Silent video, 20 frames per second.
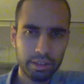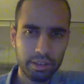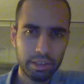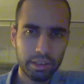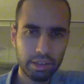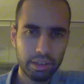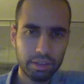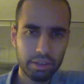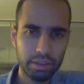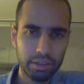
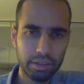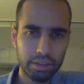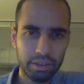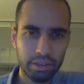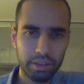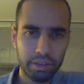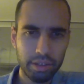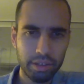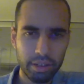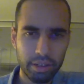So,
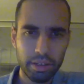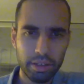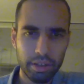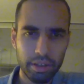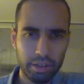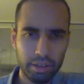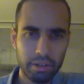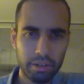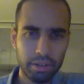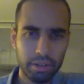
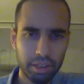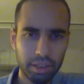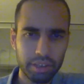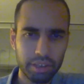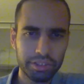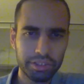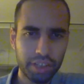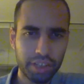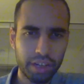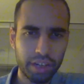we're gonna
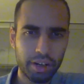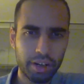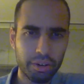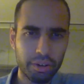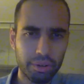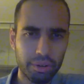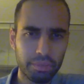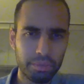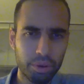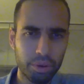start our
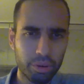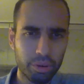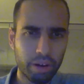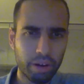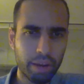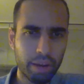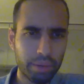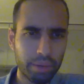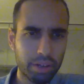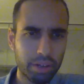own
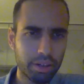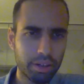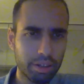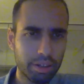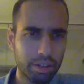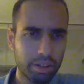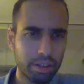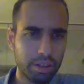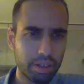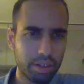program here.
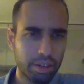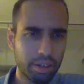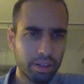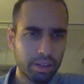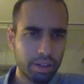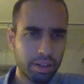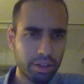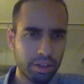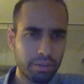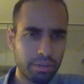
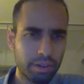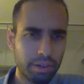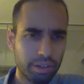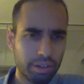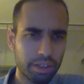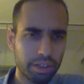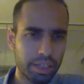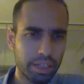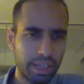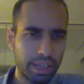We're not
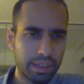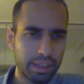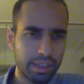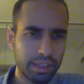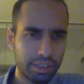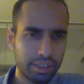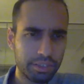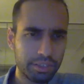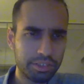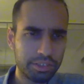gonna let
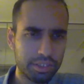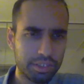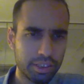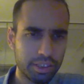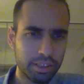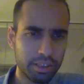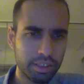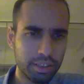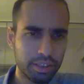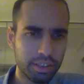his
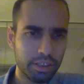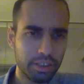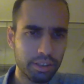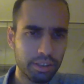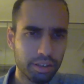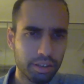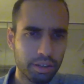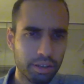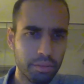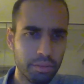
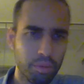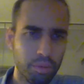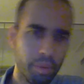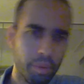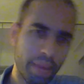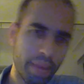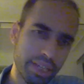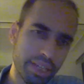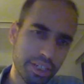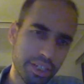little
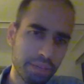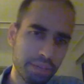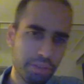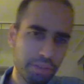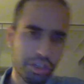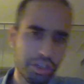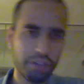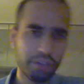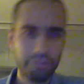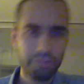momentum
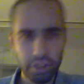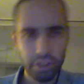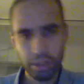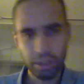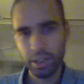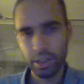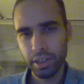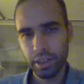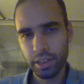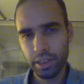
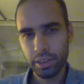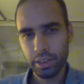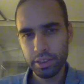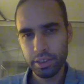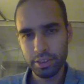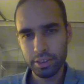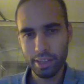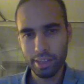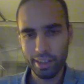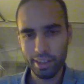shifter
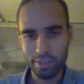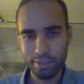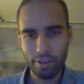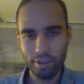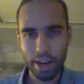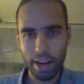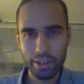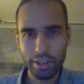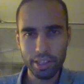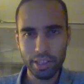start
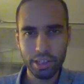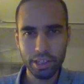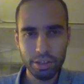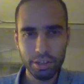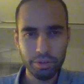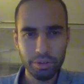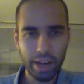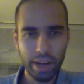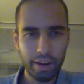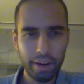writing a new
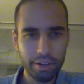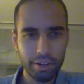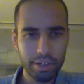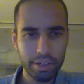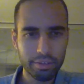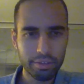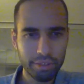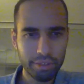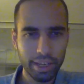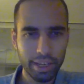
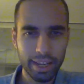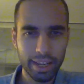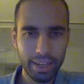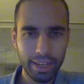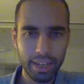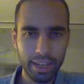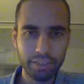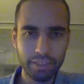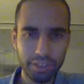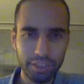narrative. The
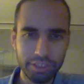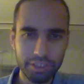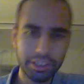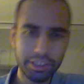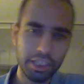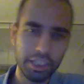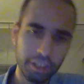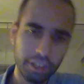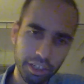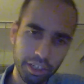headlines are
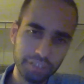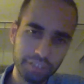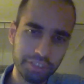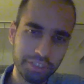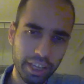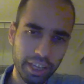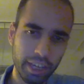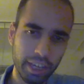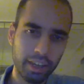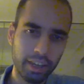still gonna
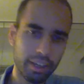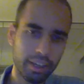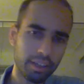say